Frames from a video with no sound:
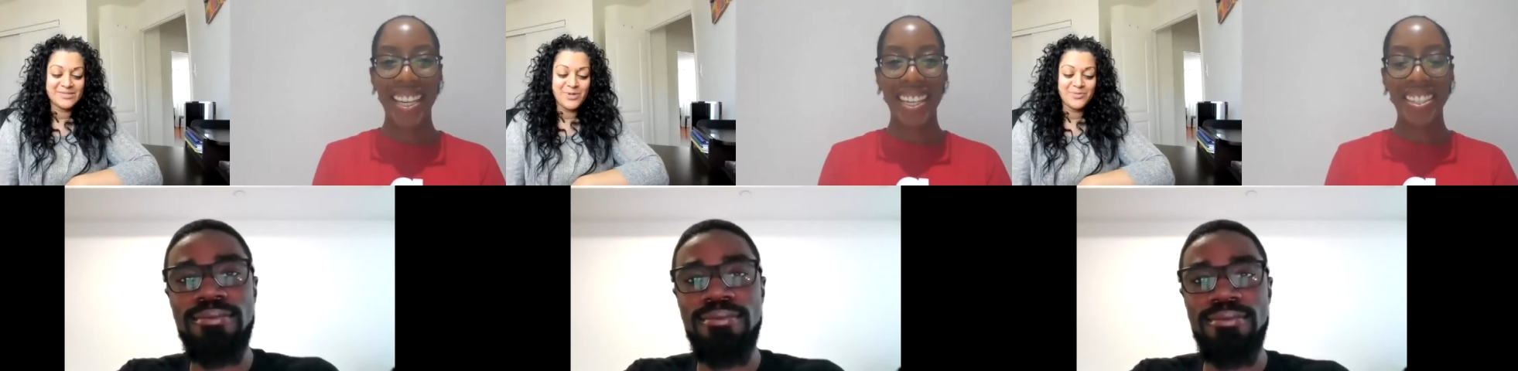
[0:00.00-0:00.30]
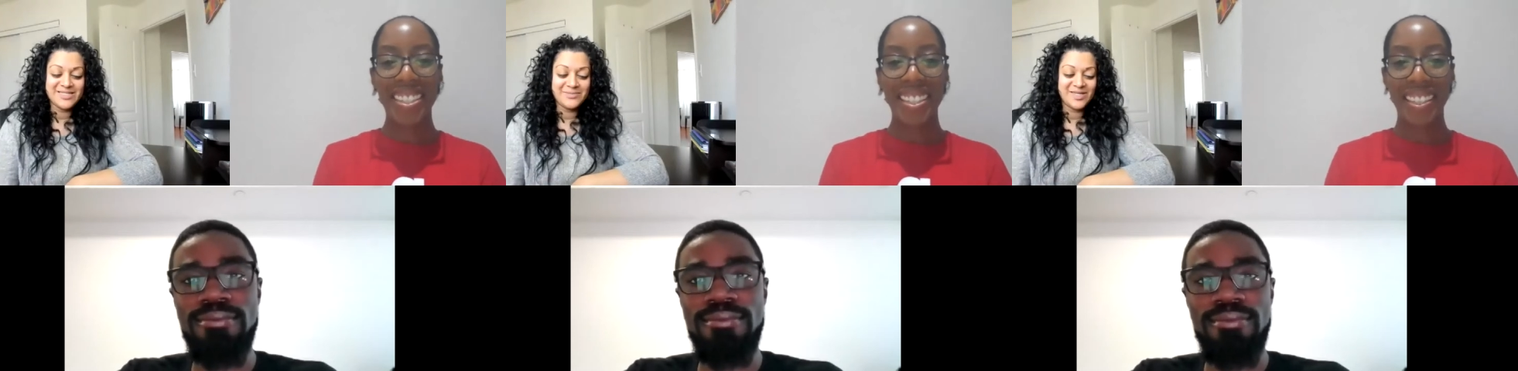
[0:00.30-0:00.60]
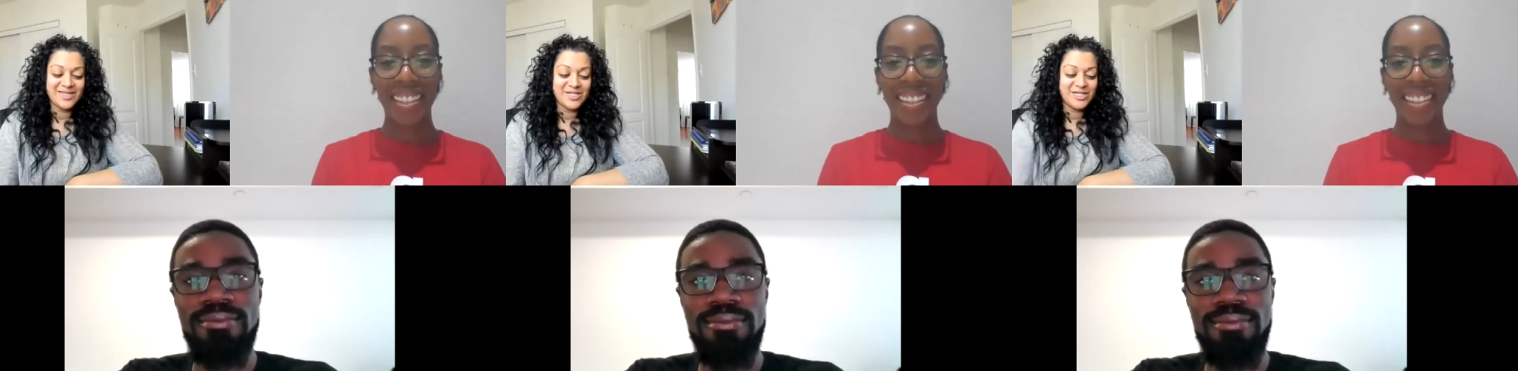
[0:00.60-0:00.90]
Speaker 1: probably something
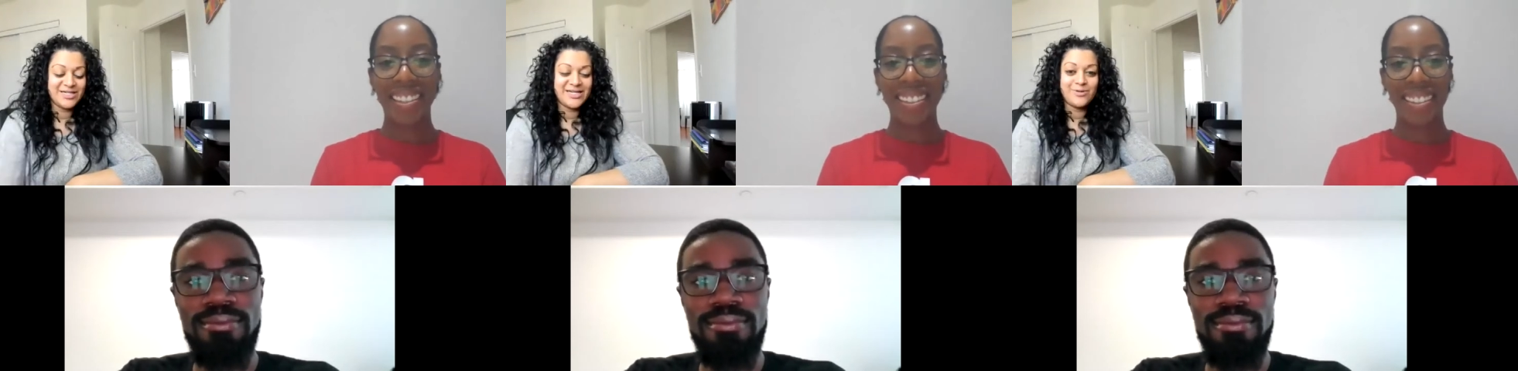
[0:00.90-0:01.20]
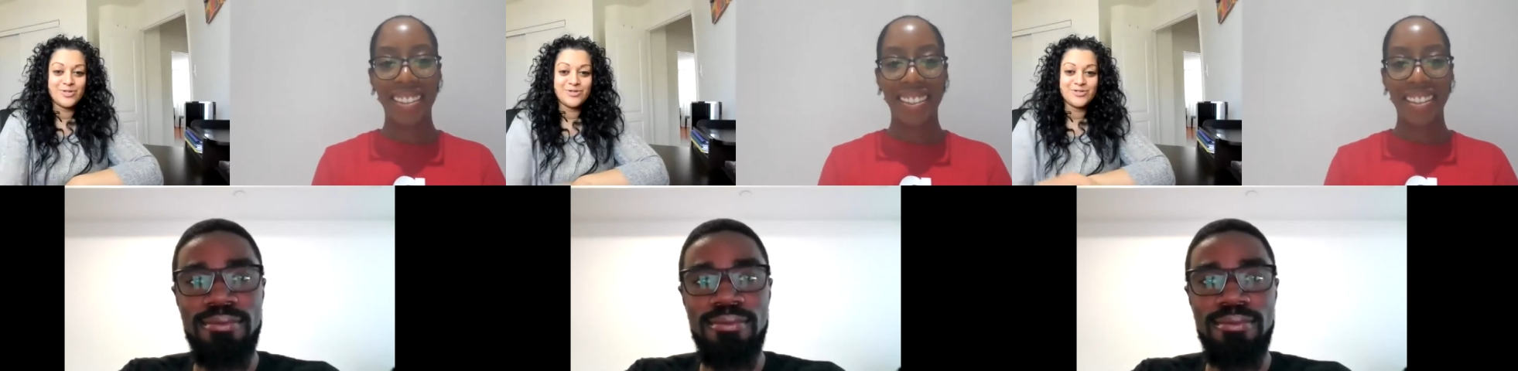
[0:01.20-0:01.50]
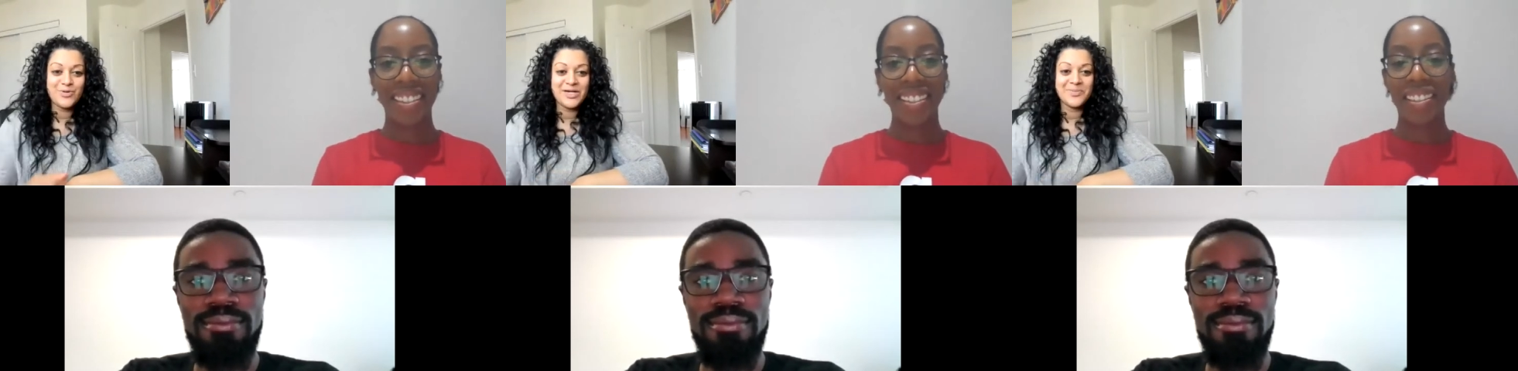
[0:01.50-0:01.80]
that she encounters
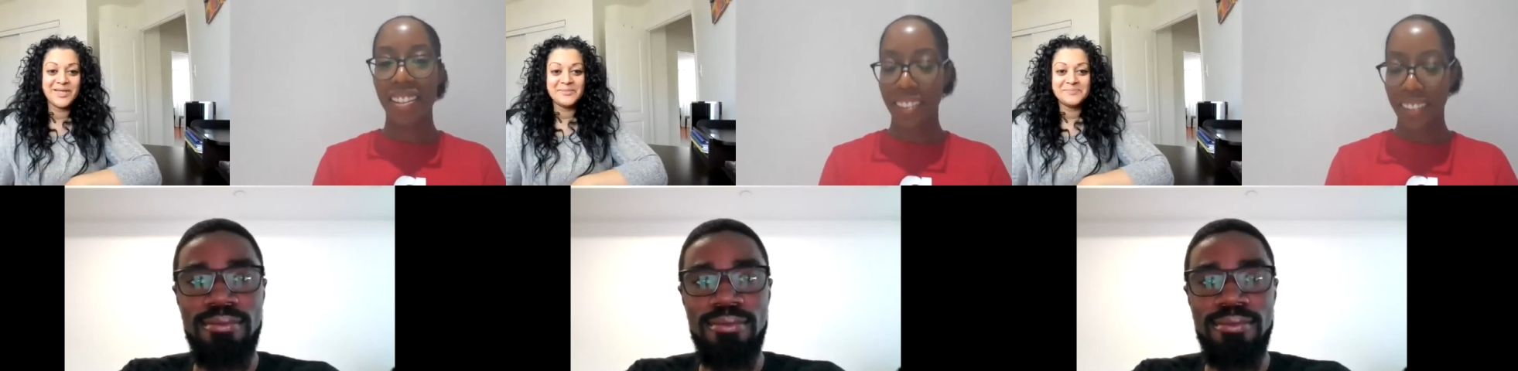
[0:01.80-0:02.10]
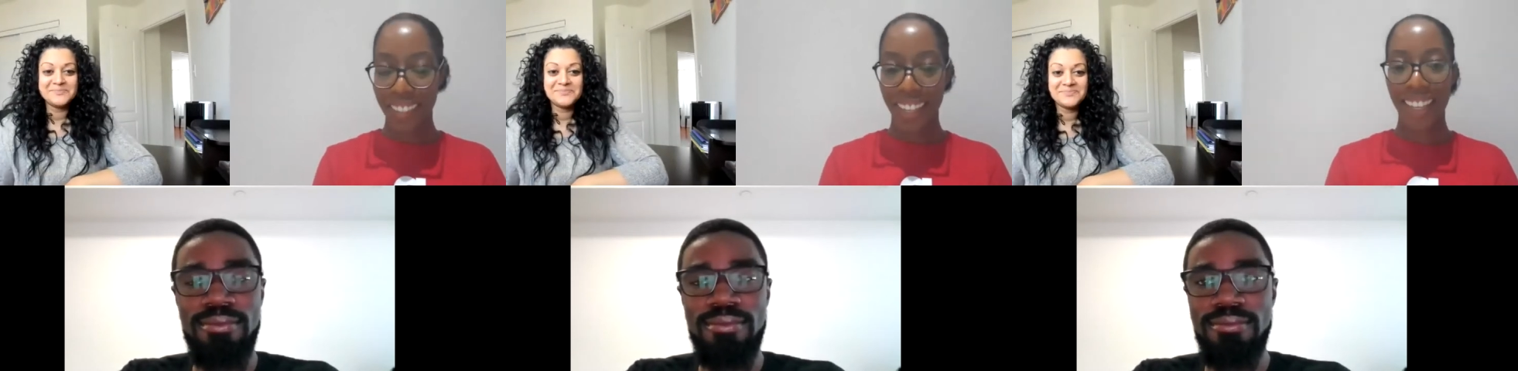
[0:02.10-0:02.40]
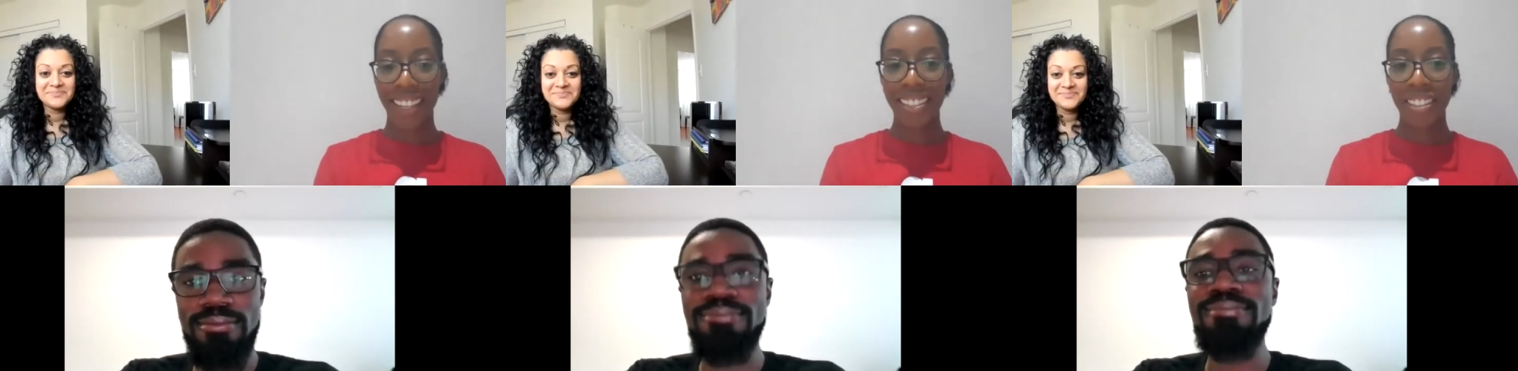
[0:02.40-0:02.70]
quite a bit.
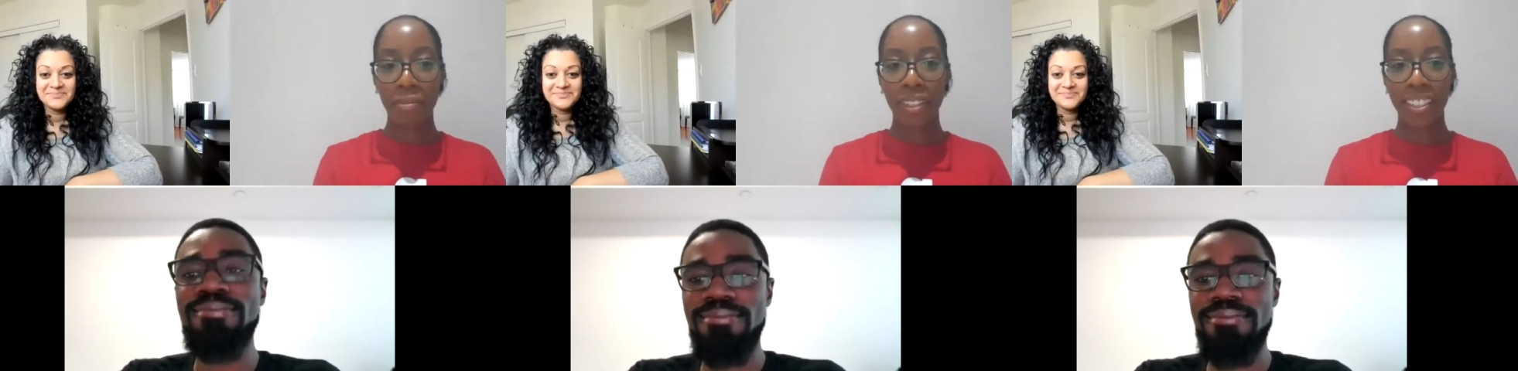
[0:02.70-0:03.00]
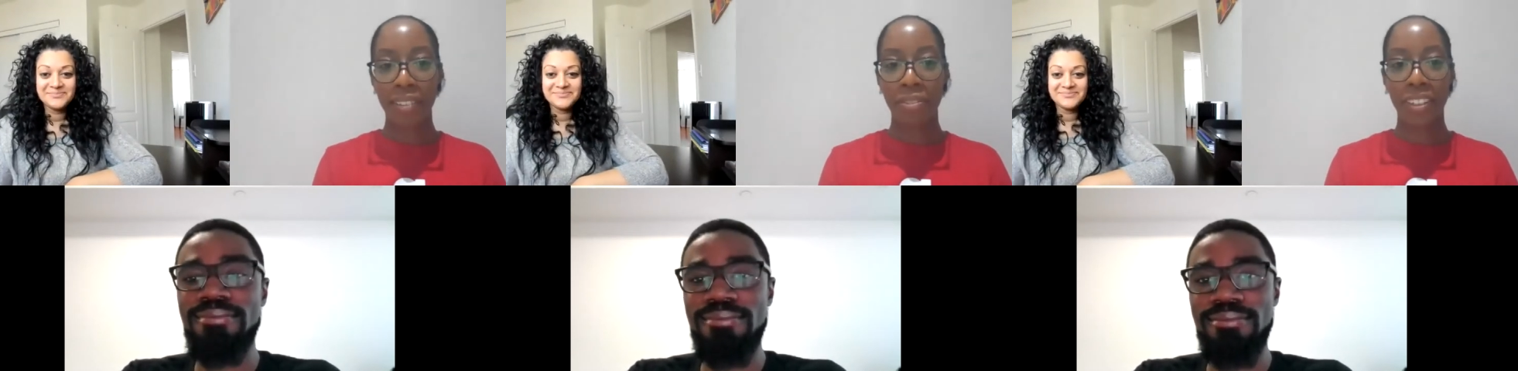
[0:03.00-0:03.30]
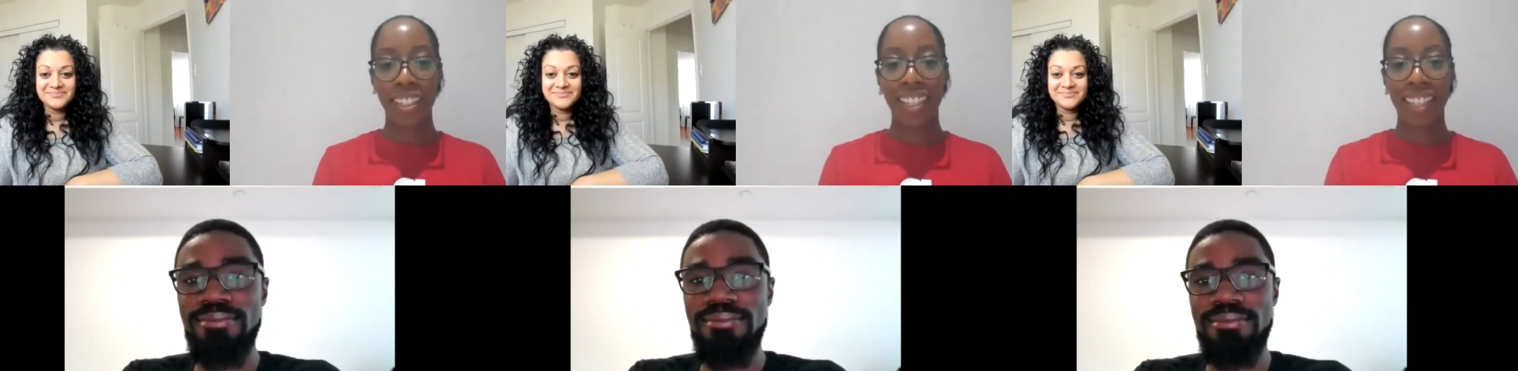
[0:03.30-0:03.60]
Speaker 2: It is something
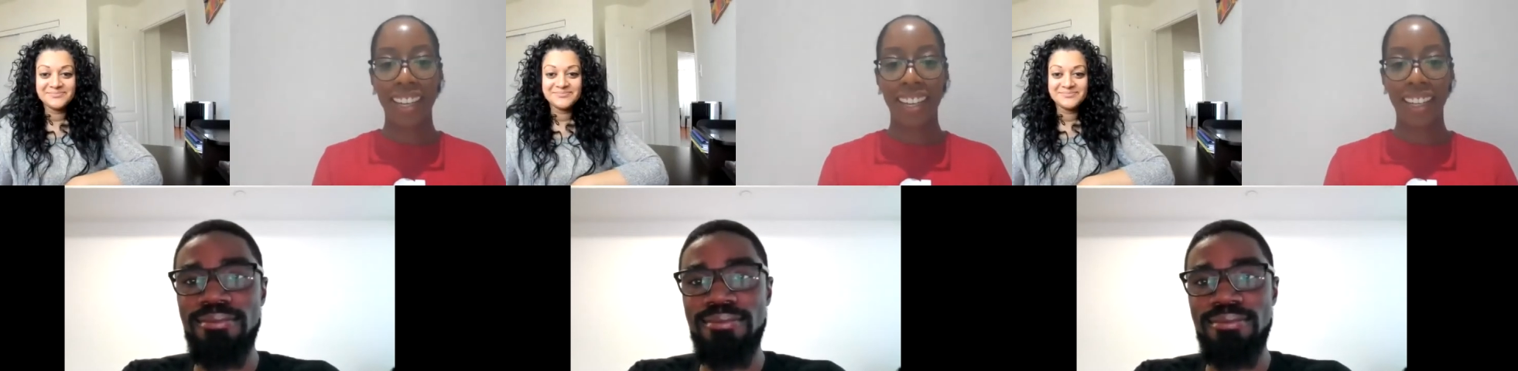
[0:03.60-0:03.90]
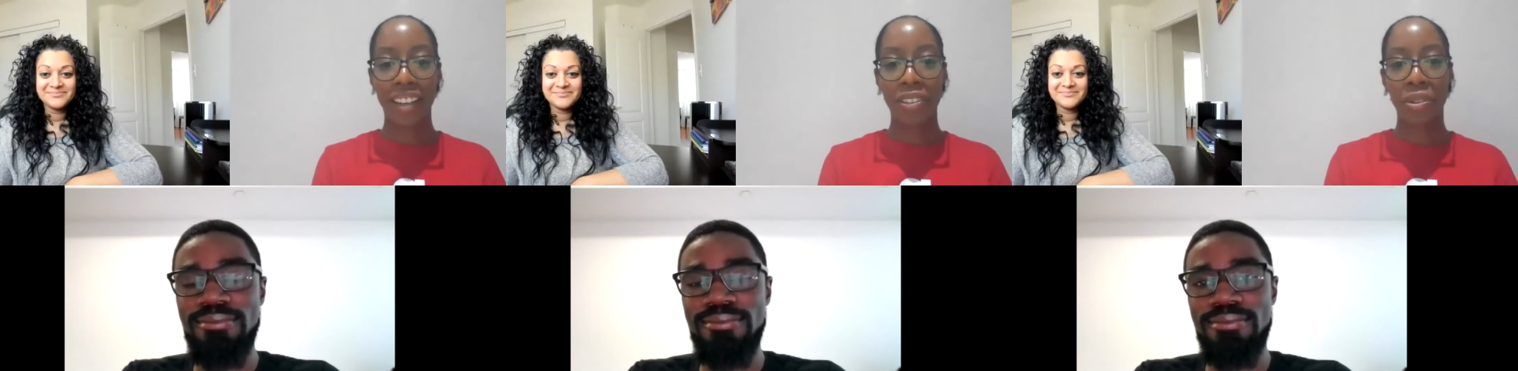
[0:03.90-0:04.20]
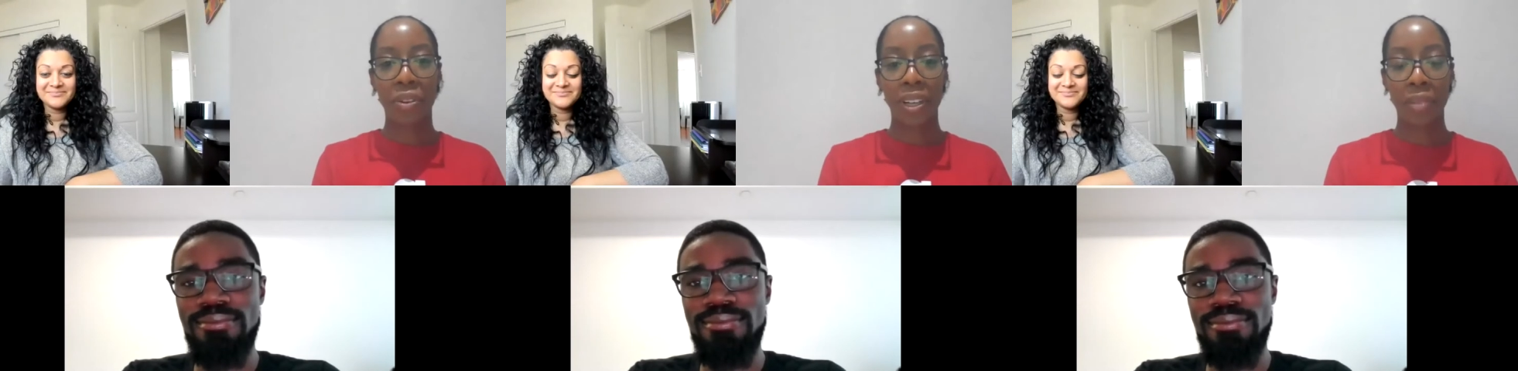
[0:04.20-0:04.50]
definitely that I
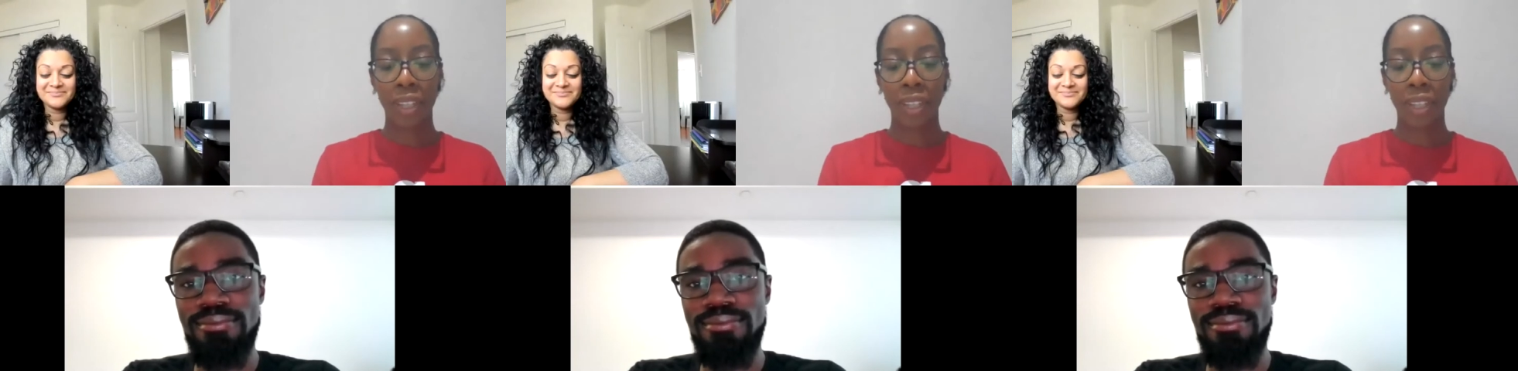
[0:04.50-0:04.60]
encounter quite a